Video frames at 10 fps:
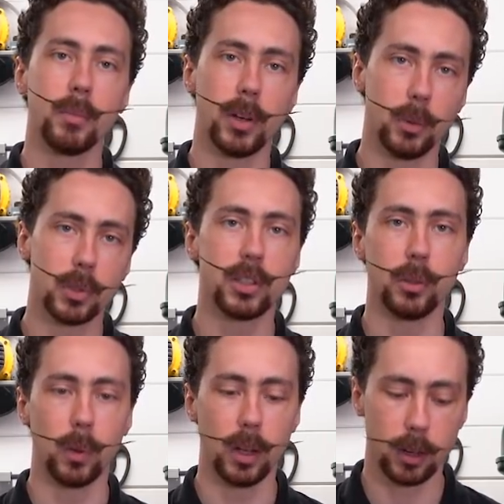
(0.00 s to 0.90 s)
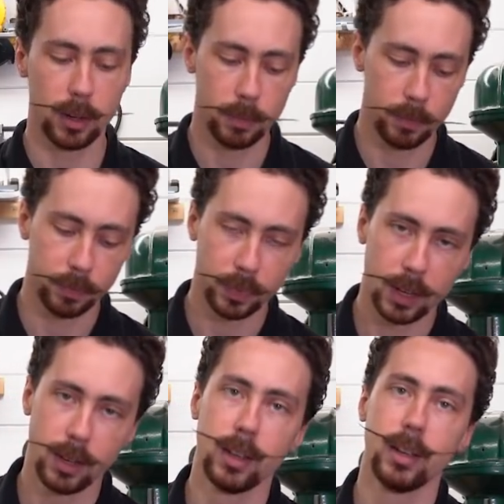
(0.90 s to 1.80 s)
but it will still work.
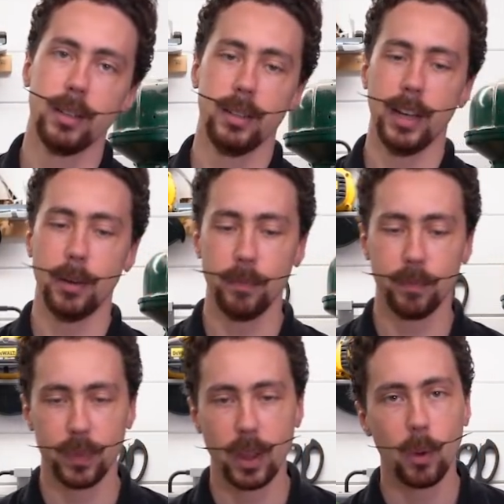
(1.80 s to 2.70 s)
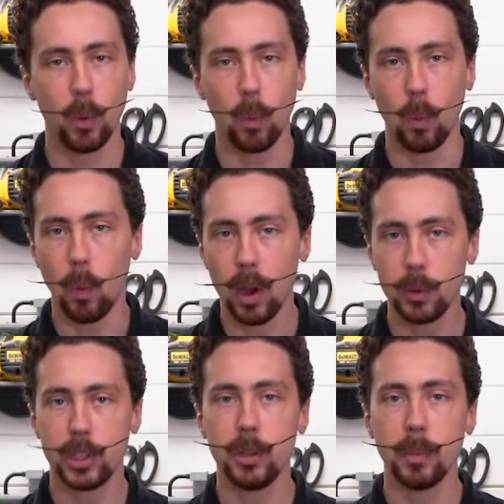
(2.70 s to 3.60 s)
Now, why
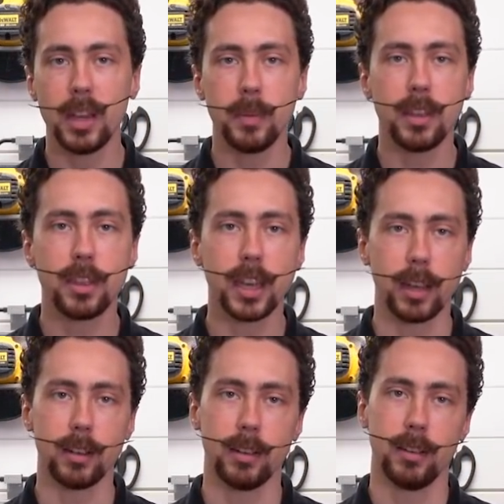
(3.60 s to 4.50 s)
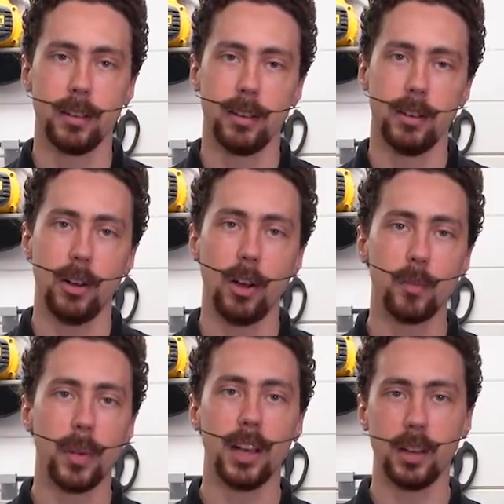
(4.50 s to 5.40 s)
would you maybe think
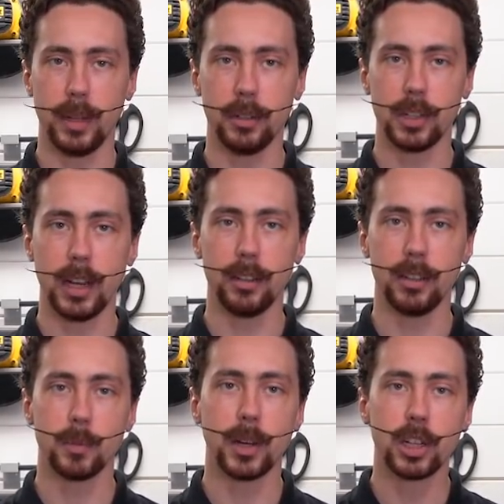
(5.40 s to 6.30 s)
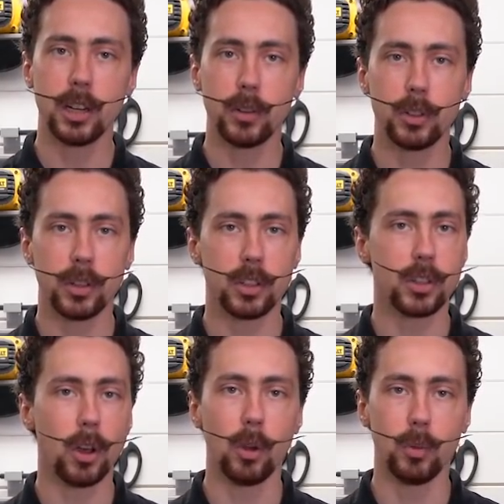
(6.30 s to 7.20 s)
of buying a belt sander, especially if you're doing just
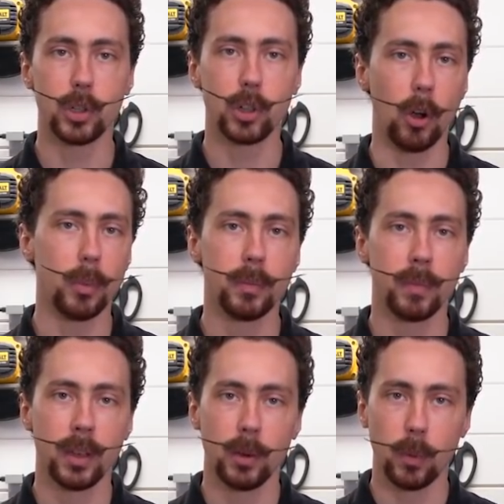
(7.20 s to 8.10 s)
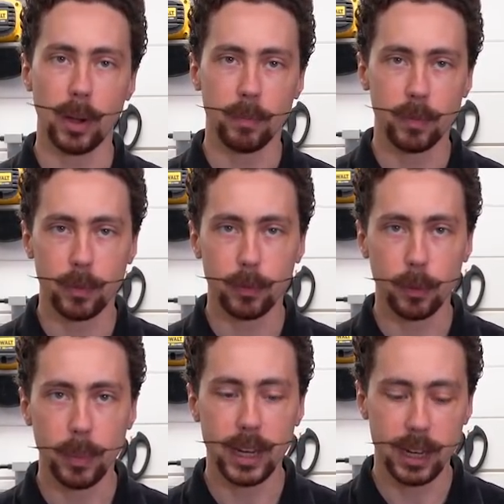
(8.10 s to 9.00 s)
the home shop? Well,
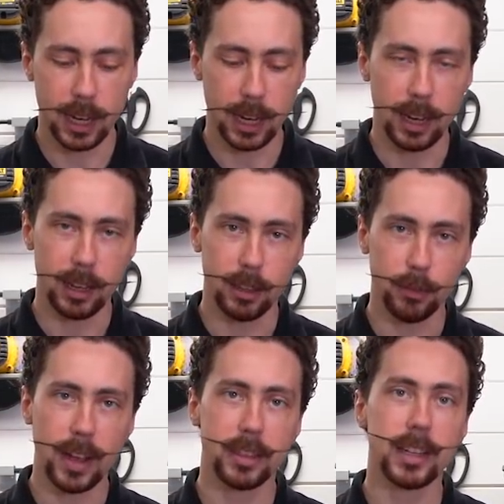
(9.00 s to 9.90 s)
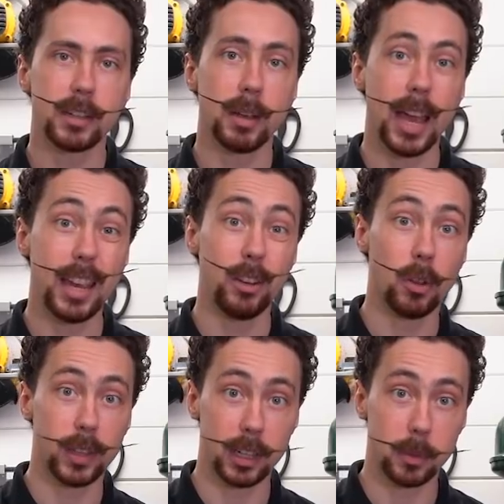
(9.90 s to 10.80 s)
for me, the fact that it's A,
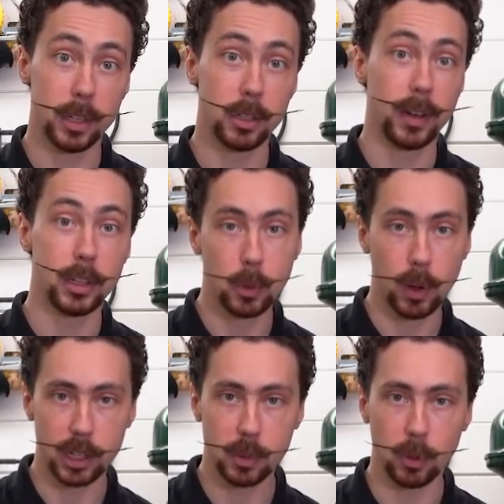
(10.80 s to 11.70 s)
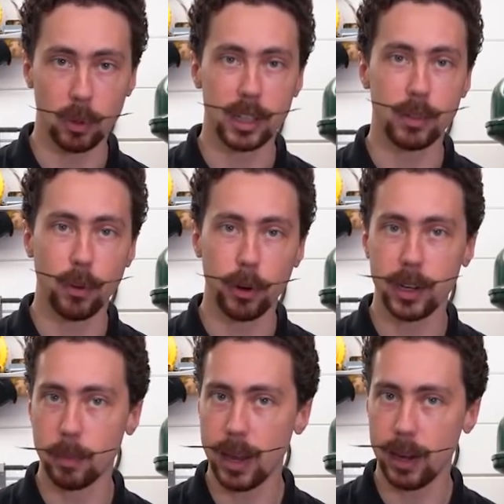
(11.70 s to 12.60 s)
not that expensive and is quite small is a very
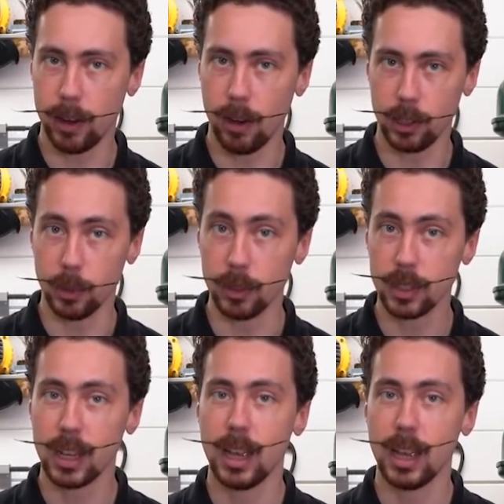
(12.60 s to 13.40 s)
compelling argument,